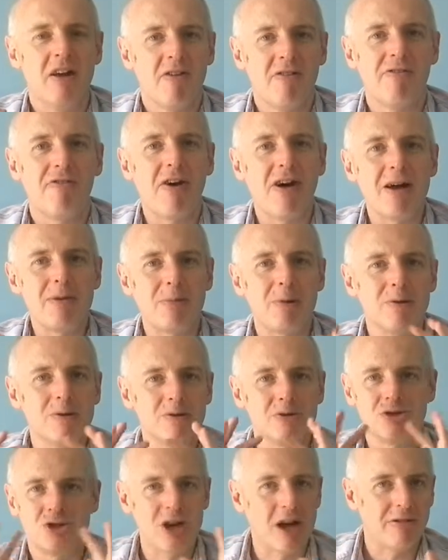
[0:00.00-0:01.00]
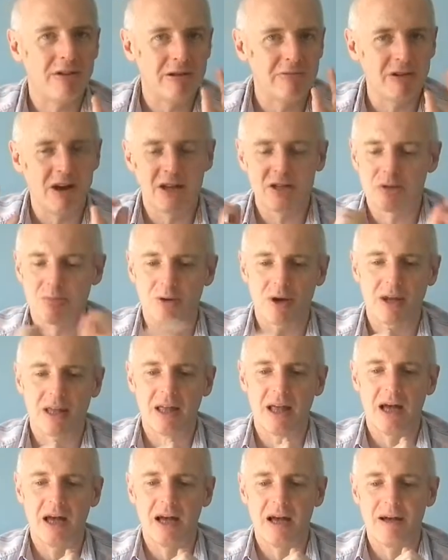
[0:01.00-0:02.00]
vibrant cherry
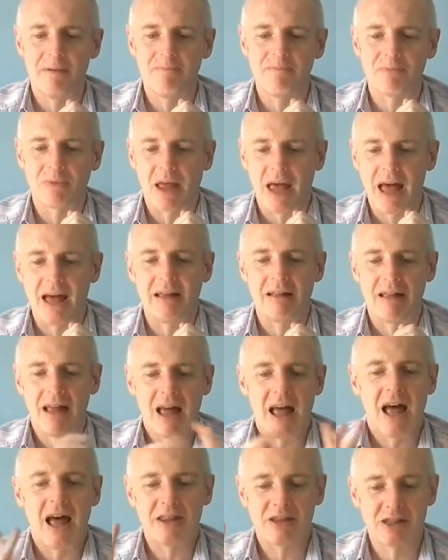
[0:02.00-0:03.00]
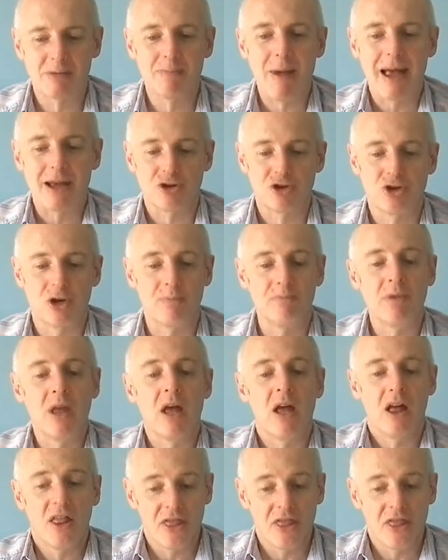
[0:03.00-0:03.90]
raspberry spectrum,